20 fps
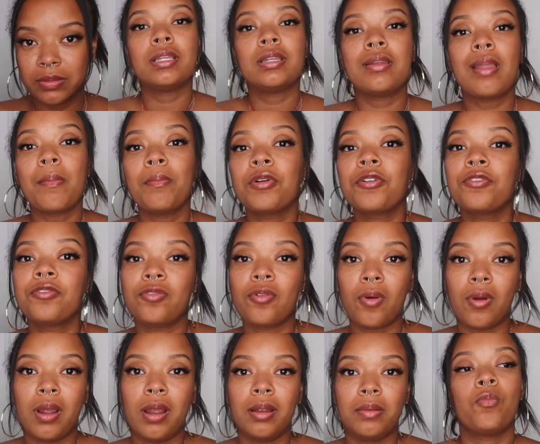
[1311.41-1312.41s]
Number
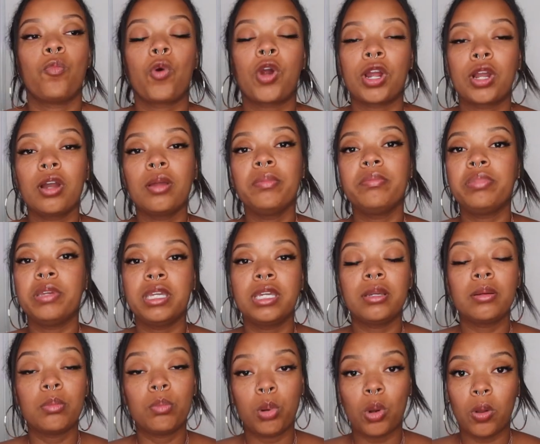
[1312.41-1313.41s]
four, work on
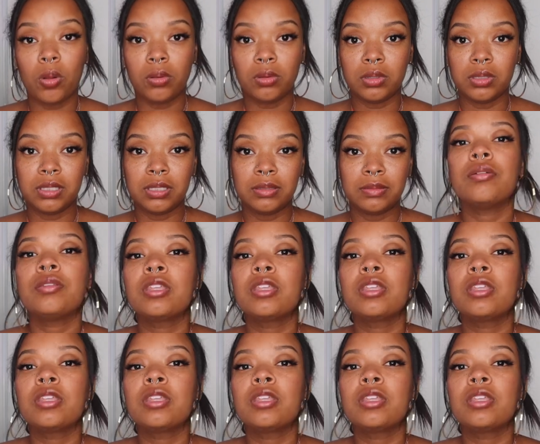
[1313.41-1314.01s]
being bold.